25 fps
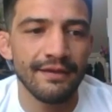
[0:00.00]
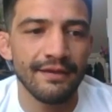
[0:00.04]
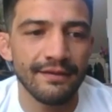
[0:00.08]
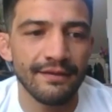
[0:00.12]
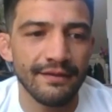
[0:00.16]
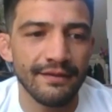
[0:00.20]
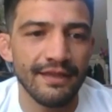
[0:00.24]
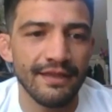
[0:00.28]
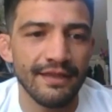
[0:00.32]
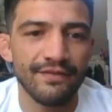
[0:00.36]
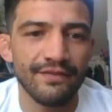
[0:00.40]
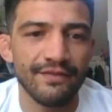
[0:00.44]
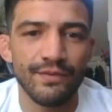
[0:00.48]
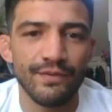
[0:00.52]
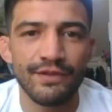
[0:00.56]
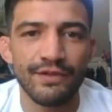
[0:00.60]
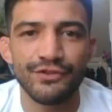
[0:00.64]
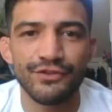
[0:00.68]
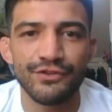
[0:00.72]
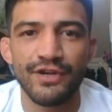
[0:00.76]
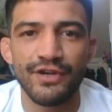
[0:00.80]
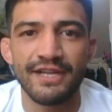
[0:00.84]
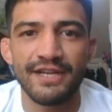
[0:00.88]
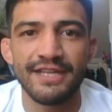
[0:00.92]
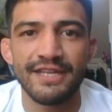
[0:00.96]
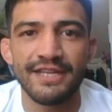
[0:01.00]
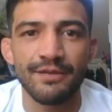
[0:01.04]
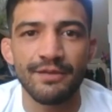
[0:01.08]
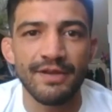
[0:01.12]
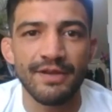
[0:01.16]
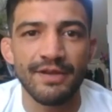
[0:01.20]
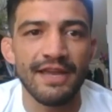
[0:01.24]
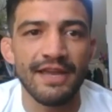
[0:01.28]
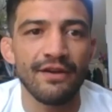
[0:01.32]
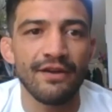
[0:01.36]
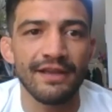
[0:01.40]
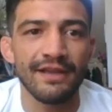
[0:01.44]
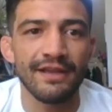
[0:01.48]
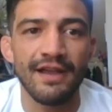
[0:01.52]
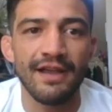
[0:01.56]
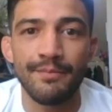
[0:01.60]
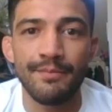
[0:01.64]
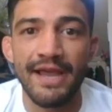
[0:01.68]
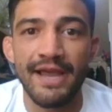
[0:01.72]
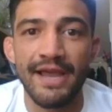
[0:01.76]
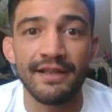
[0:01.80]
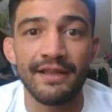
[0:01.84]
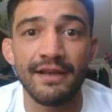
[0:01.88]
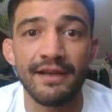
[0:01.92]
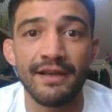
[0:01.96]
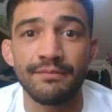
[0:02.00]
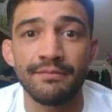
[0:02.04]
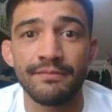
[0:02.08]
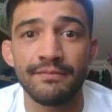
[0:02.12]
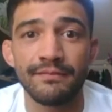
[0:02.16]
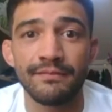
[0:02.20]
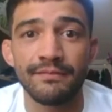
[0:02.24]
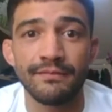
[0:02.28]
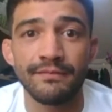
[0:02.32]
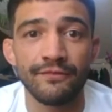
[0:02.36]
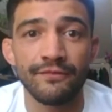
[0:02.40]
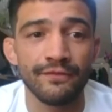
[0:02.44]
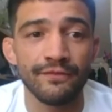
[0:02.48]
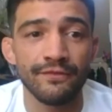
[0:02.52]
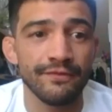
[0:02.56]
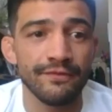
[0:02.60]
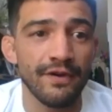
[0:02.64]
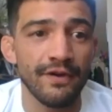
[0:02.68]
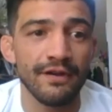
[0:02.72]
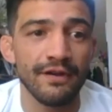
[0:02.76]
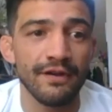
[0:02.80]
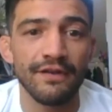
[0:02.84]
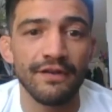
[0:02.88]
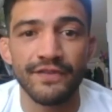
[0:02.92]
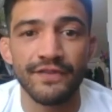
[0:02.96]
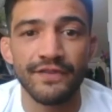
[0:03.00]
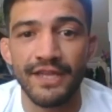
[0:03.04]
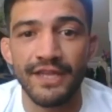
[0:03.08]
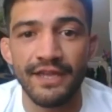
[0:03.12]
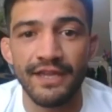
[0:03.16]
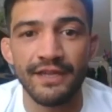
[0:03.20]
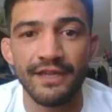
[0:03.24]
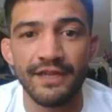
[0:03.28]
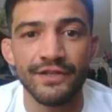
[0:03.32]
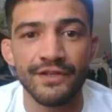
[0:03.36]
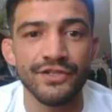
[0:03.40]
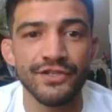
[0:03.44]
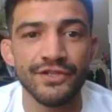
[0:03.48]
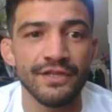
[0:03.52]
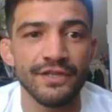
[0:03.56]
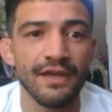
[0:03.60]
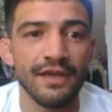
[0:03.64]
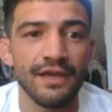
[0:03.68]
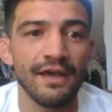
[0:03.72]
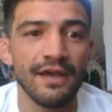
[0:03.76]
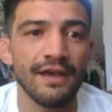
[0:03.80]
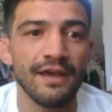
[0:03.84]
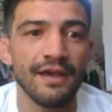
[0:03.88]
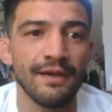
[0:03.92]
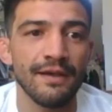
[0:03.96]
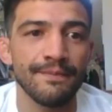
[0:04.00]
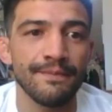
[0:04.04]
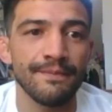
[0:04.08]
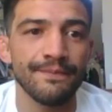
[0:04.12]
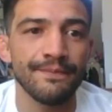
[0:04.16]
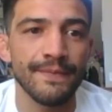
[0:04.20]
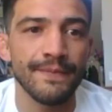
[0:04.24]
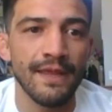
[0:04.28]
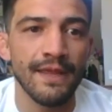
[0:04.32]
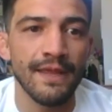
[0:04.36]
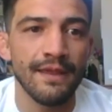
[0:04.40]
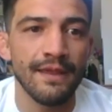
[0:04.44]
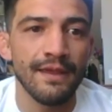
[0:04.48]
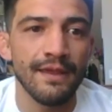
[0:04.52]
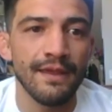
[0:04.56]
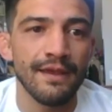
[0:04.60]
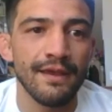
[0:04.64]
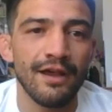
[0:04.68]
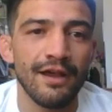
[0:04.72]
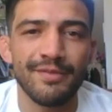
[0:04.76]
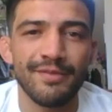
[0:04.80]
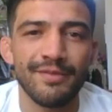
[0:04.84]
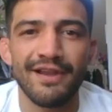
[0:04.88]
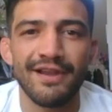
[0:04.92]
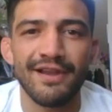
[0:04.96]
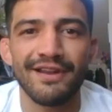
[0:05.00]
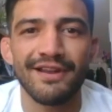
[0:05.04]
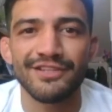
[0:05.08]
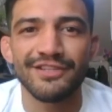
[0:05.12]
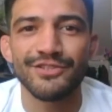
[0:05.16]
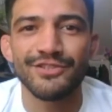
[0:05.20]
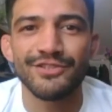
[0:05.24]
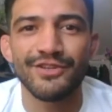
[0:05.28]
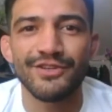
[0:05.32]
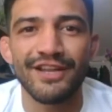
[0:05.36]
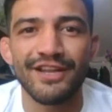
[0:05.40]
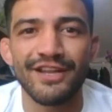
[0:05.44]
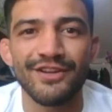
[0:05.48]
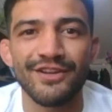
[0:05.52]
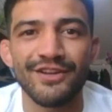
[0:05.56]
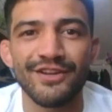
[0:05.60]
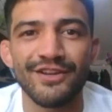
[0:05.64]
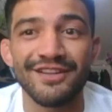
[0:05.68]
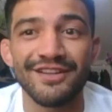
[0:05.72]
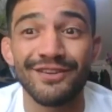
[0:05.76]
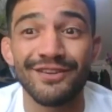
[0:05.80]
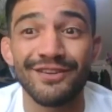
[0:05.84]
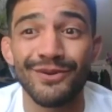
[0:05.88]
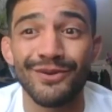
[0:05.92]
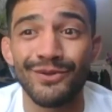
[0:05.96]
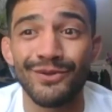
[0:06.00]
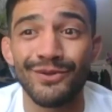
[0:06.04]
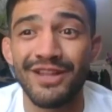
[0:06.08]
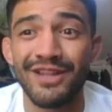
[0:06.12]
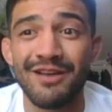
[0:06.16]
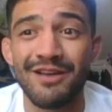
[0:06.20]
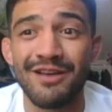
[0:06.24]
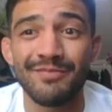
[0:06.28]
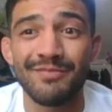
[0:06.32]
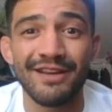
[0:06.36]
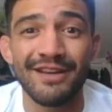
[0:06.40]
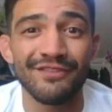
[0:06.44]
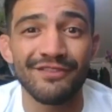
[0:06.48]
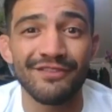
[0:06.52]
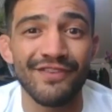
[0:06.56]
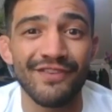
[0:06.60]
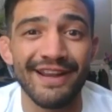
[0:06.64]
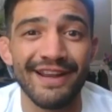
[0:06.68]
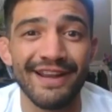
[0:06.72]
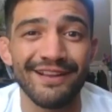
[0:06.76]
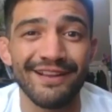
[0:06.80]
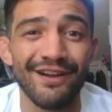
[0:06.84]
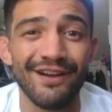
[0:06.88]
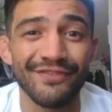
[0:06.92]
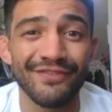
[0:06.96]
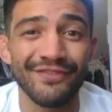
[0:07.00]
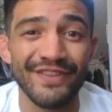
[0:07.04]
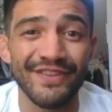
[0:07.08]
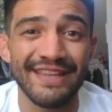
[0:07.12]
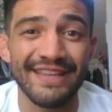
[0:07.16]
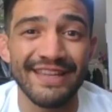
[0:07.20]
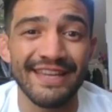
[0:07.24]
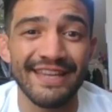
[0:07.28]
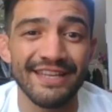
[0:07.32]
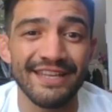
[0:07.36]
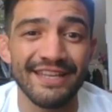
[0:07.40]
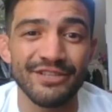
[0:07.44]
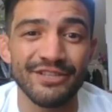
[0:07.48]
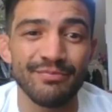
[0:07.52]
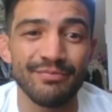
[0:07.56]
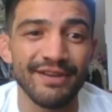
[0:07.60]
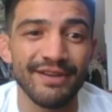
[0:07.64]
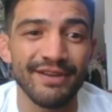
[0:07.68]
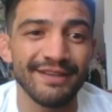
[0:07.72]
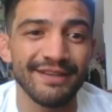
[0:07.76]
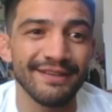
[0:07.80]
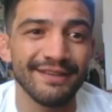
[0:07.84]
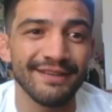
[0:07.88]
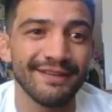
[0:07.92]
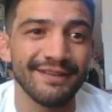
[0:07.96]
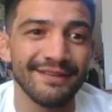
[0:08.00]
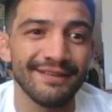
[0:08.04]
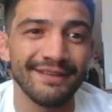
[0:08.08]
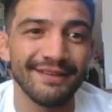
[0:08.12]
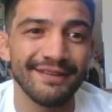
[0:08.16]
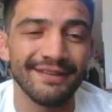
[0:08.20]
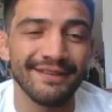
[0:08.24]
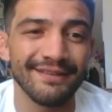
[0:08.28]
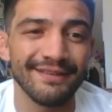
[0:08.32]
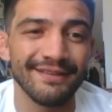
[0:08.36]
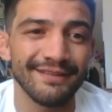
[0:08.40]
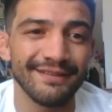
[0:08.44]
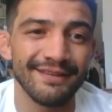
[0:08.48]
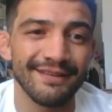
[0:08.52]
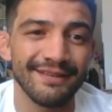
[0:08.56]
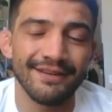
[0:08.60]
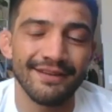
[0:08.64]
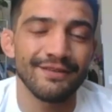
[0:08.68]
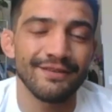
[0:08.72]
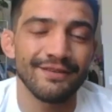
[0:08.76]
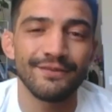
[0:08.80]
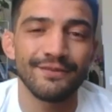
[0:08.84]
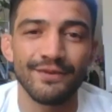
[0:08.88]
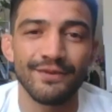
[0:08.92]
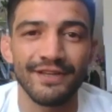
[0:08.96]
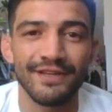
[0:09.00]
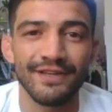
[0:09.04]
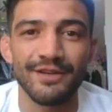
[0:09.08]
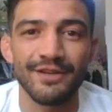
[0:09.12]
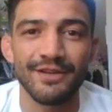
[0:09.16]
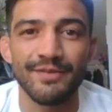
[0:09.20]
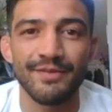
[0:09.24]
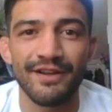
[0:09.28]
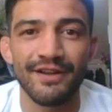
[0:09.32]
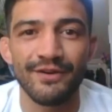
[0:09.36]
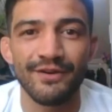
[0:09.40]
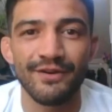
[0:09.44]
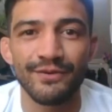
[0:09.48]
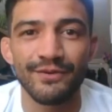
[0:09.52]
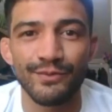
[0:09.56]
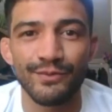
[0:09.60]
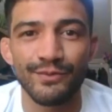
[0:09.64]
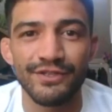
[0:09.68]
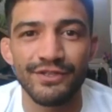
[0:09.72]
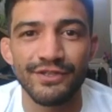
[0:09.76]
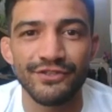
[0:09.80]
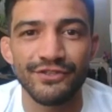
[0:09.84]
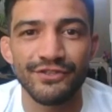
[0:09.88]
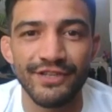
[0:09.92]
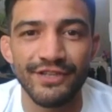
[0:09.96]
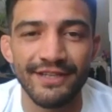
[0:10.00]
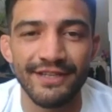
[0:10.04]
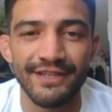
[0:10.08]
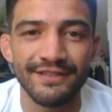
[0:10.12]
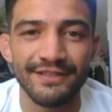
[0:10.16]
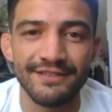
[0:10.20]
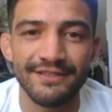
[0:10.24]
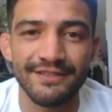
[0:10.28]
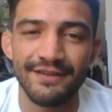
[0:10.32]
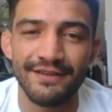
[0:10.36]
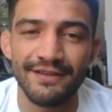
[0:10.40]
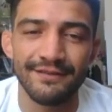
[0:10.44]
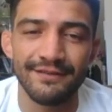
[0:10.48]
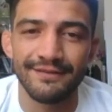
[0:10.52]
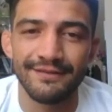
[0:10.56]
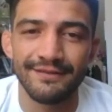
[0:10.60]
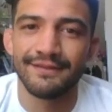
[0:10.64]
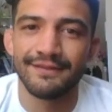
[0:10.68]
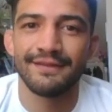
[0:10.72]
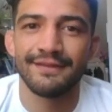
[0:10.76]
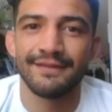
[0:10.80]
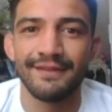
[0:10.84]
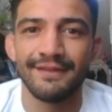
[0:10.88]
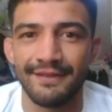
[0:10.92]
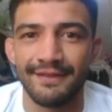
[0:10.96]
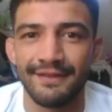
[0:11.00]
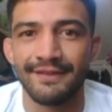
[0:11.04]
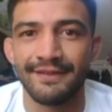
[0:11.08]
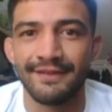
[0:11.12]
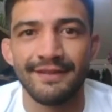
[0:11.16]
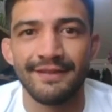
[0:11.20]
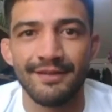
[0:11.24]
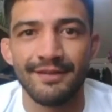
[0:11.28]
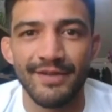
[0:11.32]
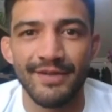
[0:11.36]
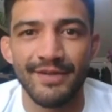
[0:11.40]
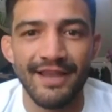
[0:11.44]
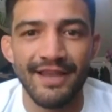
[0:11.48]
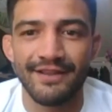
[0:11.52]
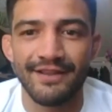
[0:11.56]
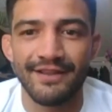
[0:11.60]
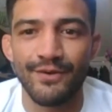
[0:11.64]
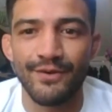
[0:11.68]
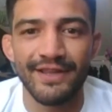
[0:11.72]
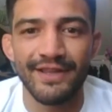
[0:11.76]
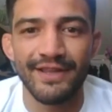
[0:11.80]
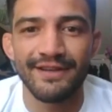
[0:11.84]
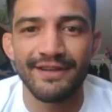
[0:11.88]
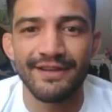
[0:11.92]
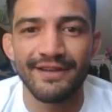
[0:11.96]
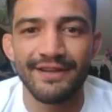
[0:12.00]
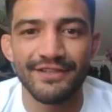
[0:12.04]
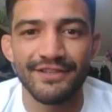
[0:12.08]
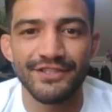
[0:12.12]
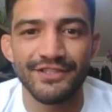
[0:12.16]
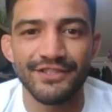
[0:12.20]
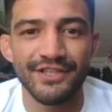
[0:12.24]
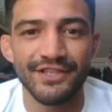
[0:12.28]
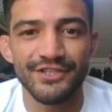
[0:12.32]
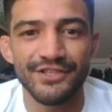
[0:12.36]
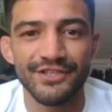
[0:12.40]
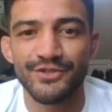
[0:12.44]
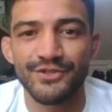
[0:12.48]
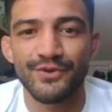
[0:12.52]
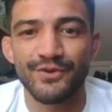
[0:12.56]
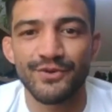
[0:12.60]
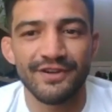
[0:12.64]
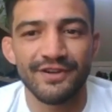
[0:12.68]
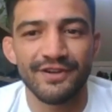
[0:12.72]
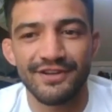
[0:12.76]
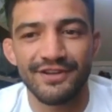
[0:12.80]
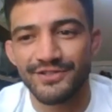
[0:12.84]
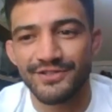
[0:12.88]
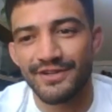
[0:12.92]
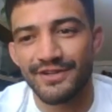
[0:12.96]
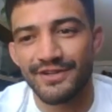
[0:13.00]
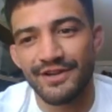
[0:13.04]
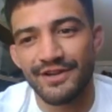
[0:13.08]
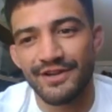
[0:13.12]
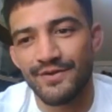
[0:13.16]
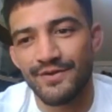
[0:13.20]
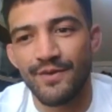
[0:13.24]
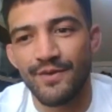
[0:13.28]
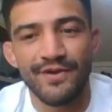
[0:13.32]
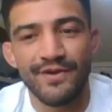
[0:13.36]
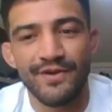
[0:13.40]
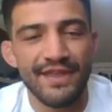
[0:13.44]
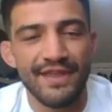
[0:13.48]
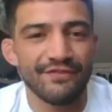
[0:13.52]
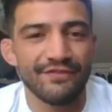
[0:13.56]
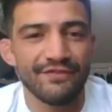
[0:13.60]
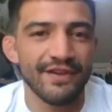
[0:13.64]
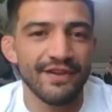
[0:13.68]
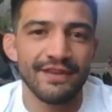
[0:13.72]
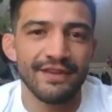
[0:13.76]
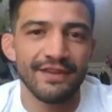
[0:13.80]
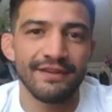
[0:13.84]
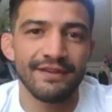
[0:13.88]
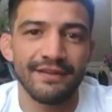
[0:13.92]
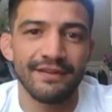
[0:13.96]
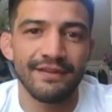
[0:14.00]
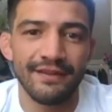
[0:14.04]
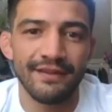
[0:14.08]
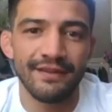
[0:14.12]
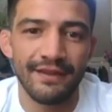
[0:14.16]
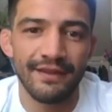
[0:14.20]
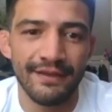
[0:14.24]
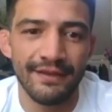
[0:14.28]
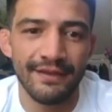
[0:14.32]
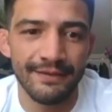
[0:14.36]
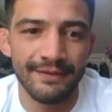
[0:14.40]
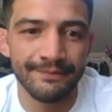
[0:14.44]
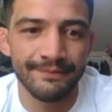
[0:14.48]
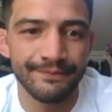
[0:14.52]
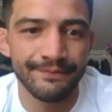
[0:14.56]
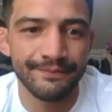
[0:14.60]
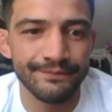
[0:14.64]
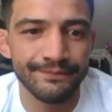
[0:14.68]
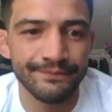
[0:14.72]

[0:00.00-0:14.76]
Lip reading: even when he was trying to take me down, I got back up, fought off the cage. I'll be honest, dude, I could have done a whole lot better fighting off of the cage, but, you know, we're going to be our own worst critics. So, but yeah, going into the judges' scorecards, dude, I knew I won that fight. I